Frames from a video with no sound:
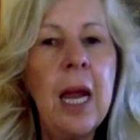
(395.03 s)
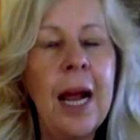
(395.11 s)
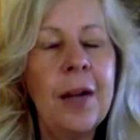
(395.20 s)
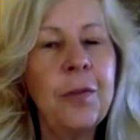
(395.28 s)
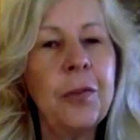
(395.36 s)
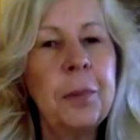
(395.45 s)

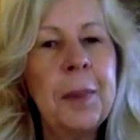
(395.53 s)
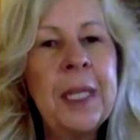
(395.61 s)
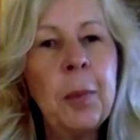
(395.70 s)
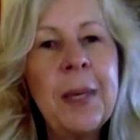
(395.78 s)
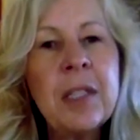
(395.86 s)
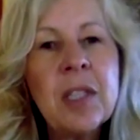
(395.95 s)
And for me to
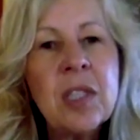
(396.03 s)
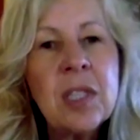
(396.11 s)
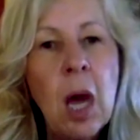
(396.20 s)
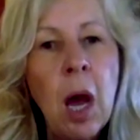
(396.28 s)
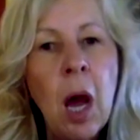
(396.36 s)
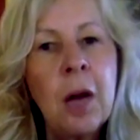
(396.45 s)
be
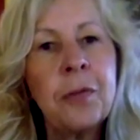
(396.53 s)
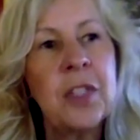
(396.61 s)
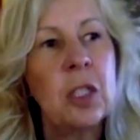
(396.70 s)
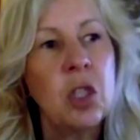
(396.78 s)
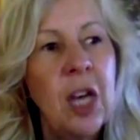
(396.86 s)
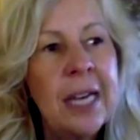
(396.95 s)
soft
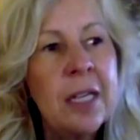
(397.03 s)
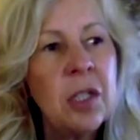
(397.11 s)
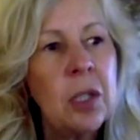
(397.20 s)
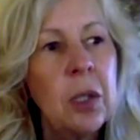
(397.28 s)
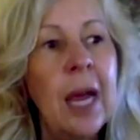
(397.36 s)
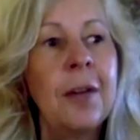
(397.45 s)
and
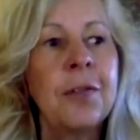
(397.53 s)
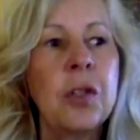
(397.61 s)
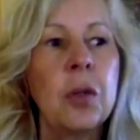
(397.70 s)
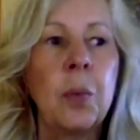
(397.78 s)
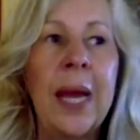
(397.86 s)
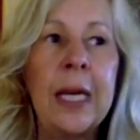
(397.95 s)
gentle, I have to
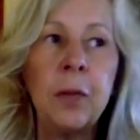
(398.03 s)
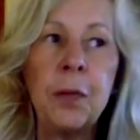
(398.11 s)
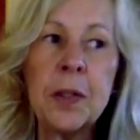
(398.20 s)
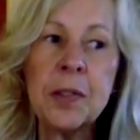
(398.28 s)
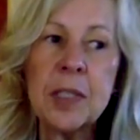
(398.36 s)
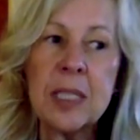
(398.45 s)
really feel
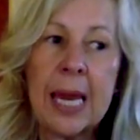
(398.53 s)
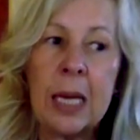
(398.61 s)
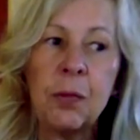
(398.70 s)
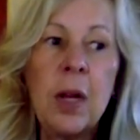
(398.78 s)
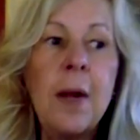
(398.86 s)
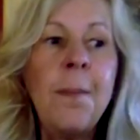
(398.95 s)
safe
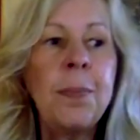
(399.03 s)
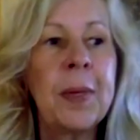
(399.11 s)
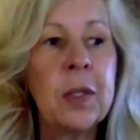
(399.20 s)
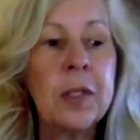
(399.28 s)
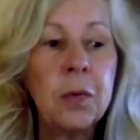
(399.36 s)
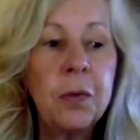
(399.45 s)

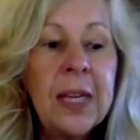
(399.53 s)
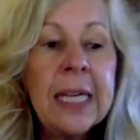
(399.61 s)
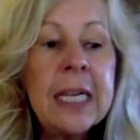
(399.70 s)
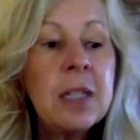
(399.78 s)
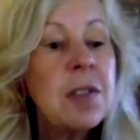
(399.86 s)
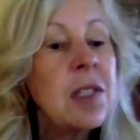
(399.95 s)
because
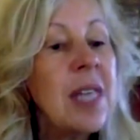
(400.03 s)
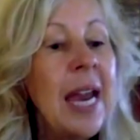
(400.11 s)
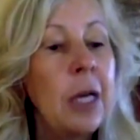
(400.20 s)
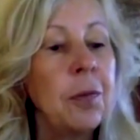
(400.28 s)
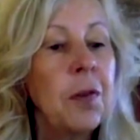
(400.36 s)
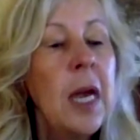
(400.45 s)
feeling
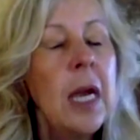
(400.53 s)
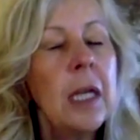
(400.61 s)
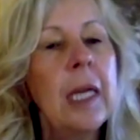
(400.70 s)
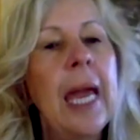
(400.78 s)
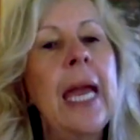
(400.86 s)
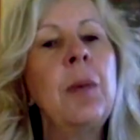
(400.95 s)
safe
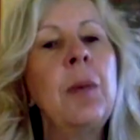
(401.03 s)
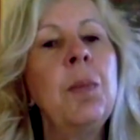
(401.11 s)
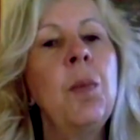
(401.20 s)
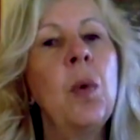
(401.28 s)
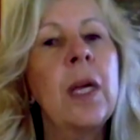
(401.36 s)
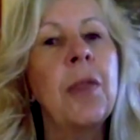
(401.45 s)
came
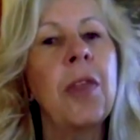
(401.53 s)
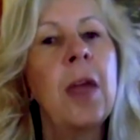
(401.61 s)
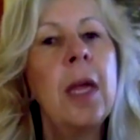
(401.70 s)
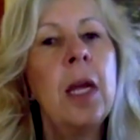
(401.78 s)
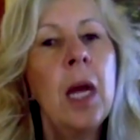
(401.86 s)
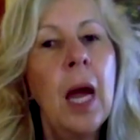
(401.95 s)
with
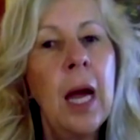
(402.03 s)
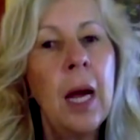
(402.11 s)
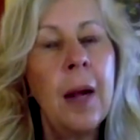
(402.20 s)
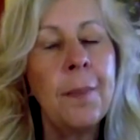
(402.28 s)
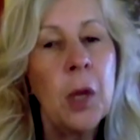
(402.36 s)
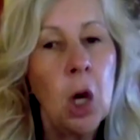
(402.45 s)

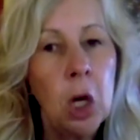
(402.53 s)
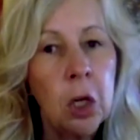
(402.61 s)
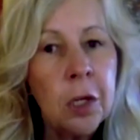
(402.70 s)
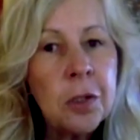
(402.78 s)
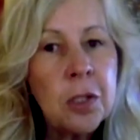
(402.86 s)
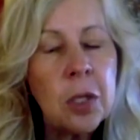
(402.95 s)
um,
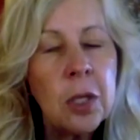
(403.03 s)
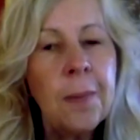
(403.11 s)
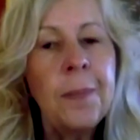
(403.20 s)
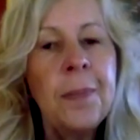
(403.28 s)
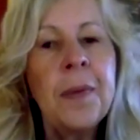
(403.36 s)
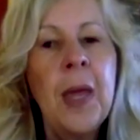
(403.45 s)
hurt,
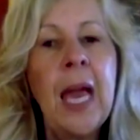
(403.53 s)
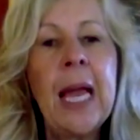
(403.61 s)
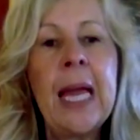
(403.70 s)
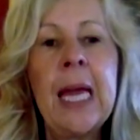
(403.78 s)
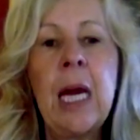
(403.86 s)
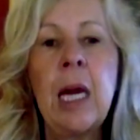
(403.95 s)
yeah,
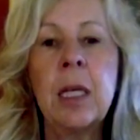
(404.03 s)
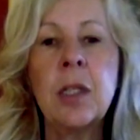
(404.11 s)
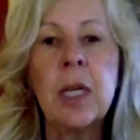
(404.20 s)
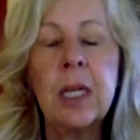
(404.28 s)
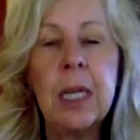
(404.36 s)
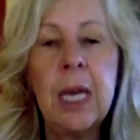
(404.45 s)
and
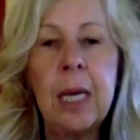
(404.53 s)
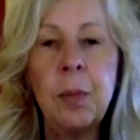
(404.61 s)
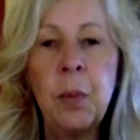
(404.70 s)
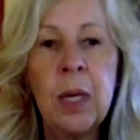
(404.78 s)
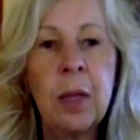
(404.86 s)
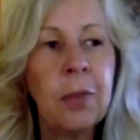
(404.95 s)
came
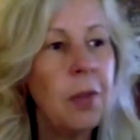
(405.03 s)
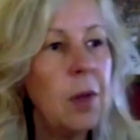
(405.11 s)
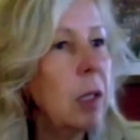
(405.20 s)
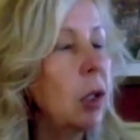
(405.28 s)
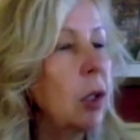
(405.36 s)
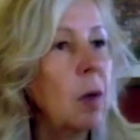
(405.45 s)
with
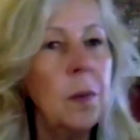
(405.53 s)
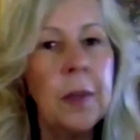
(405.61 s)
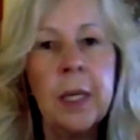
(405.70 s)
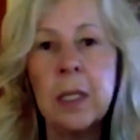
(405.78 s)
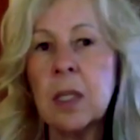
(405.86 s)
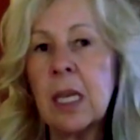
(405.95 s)
you know
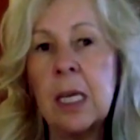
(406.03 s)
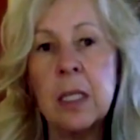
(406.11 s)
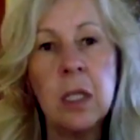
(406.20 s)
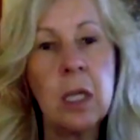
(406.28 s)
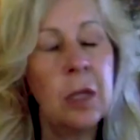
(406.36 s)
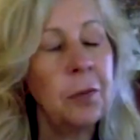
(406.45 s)
it's it
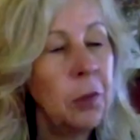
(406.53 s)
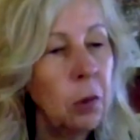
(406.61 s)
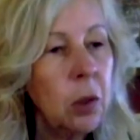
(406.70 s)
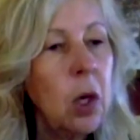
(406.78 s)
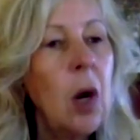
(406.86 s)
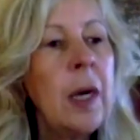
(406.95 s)
if you're
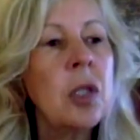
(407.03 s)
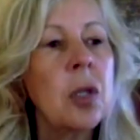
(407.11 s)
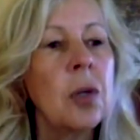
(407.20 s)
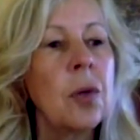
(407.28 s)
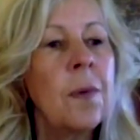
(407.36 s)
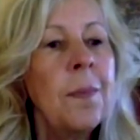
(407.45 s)
going
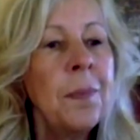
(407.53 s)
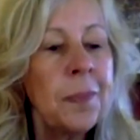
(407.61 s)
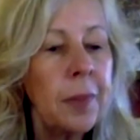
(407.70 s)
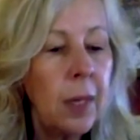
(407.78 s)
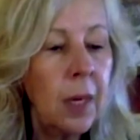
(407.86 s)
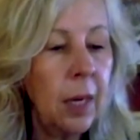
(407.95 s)
to
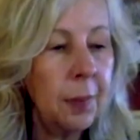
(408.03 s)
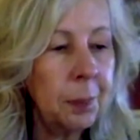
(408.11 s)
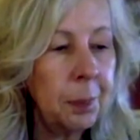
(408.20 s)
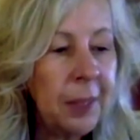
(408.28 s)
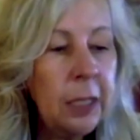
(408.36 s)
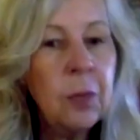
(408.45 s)
uh,
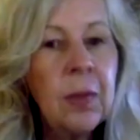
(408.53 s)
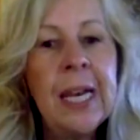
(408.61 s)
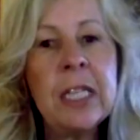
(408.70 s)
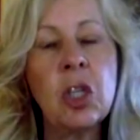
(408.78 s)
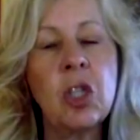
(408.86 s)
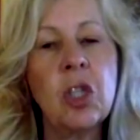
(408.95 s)
be in
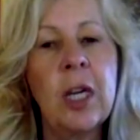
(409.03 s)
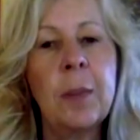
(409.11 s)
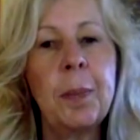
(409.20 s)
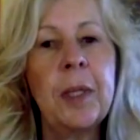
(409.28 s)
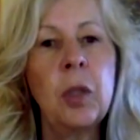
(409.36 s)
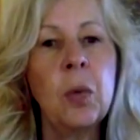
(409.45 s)

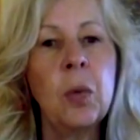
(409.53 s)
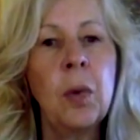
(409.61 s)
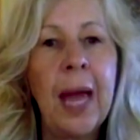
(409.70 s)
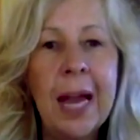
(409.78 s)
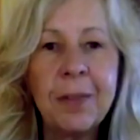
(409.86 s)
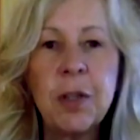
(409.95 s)
relationship, you
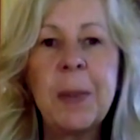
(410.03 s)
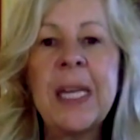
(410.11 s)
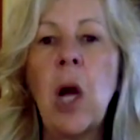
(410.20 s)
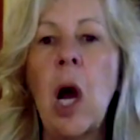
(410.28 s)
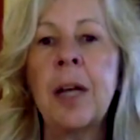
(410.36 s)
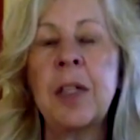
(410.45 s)
have to be
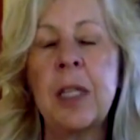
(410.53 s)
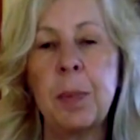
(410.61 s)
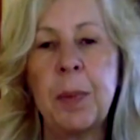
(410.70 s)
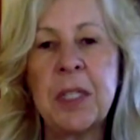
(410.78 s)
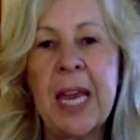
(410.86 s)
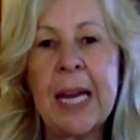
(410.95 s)
guarded and
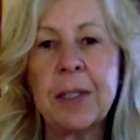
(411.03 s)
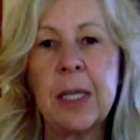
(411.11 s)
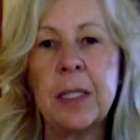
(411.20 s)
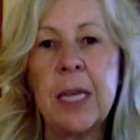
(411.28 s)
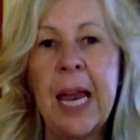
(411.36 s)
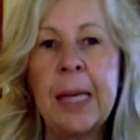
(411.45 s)

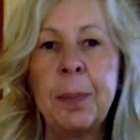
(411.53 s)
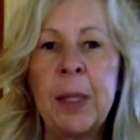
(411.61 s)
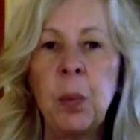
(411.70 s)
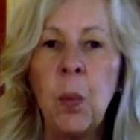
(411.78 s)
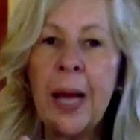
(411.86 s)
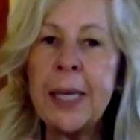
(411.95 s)
protected and
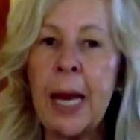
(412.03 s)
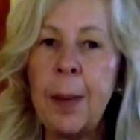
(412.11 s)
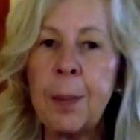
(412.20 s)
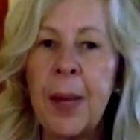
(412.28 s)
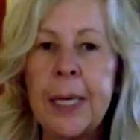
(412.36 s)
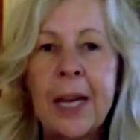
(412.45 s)
be one
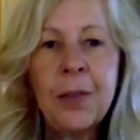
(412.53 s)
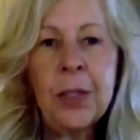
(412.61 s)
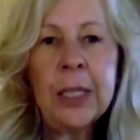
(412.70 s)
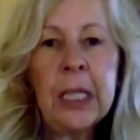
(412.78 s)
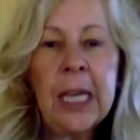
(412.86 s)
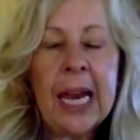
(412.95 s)
up and have a
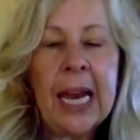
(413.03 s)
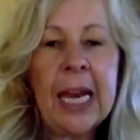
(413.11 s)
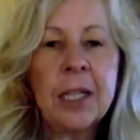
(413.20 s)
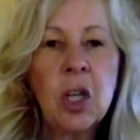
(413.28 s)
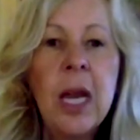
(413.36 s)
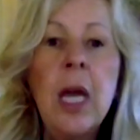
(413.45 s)
little
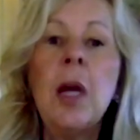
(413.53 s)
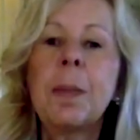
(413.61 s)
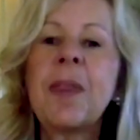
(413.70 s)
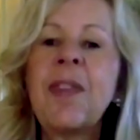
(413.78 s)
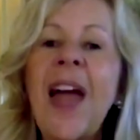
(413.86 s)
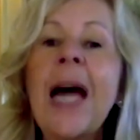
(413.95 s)
edge.
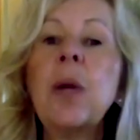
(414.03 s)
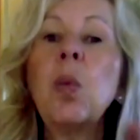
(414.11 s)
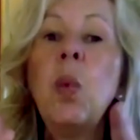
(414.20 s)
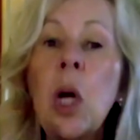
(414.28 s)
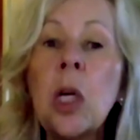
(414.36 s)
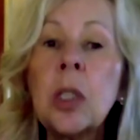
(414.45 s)
But that
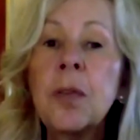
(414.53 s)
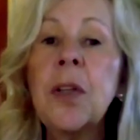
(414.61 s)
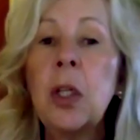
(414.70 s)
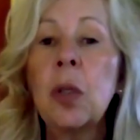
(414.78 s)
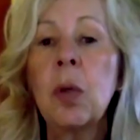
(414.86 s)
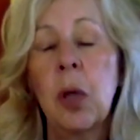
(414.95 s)
worked for
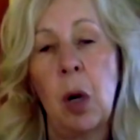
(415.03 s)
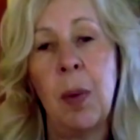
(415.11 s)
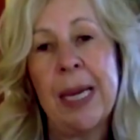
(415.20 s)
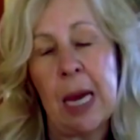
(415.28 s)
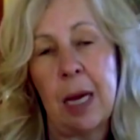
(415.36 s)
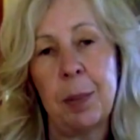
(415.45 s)
you
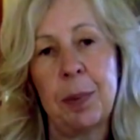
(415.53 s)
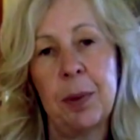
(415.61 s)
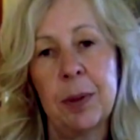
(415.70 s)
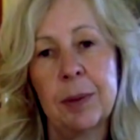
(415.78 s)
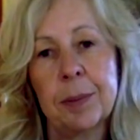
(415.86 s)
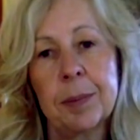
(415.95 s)
growing up.
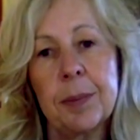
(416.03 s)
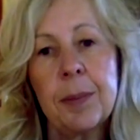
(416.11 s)
Right.